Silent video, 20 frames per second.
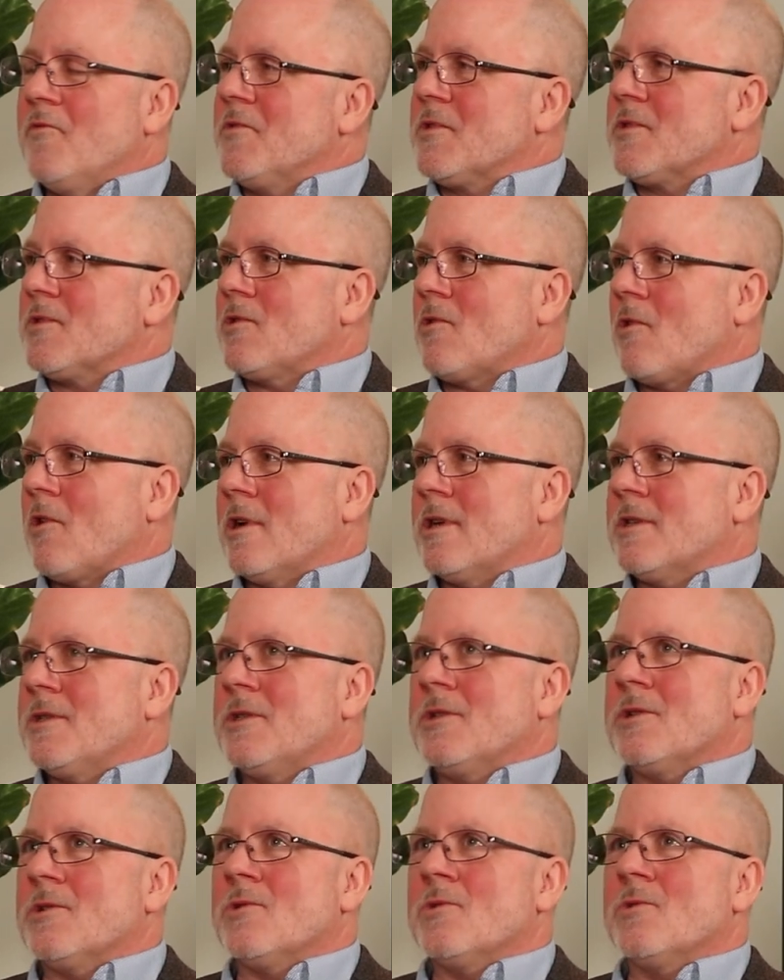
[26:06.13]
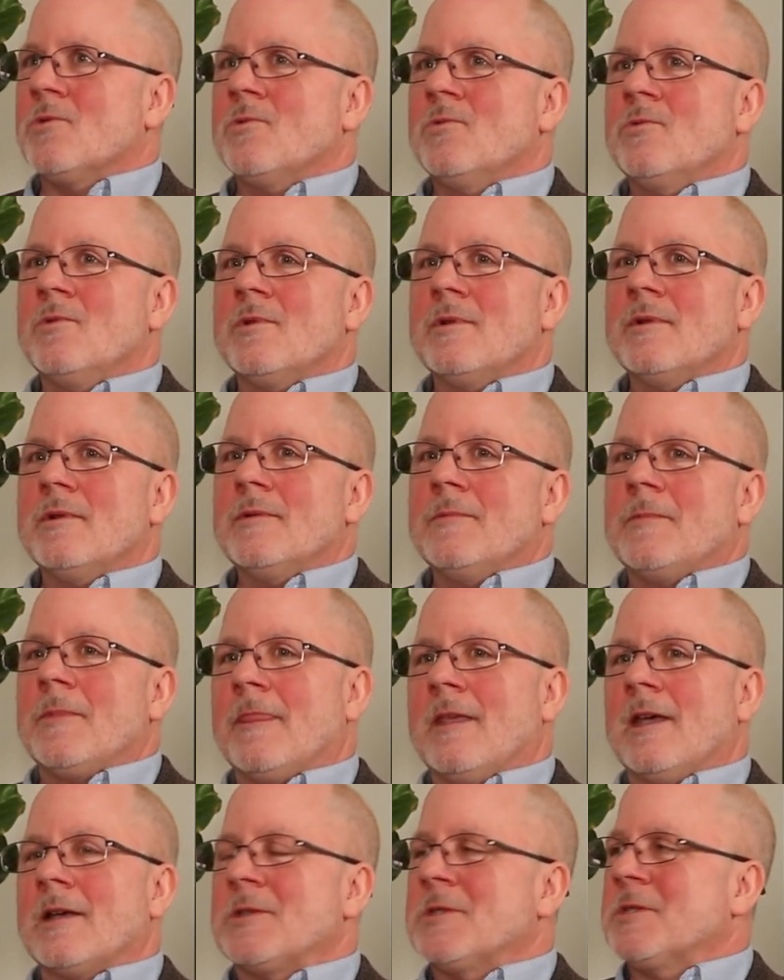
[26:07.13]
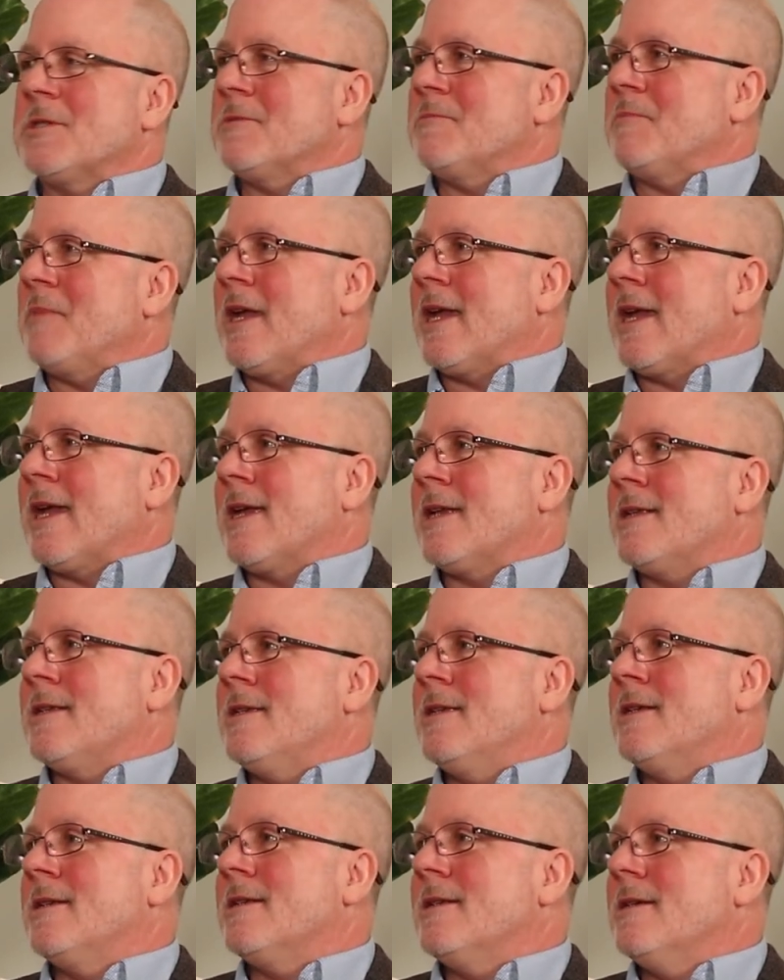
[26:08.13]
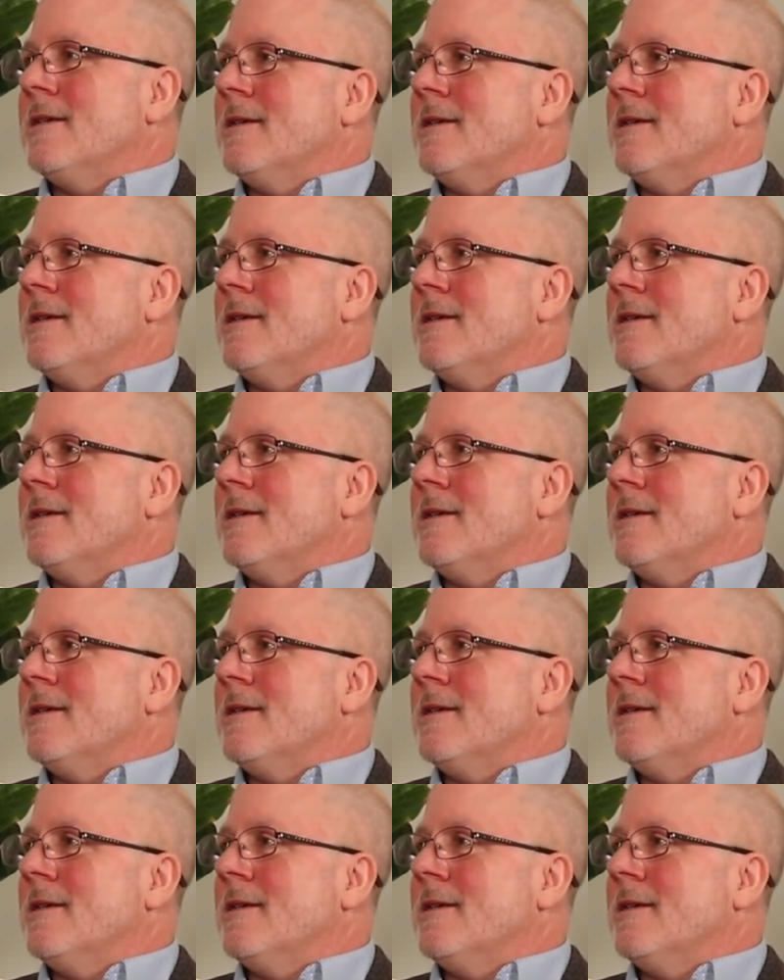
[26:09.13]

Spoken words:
started to expand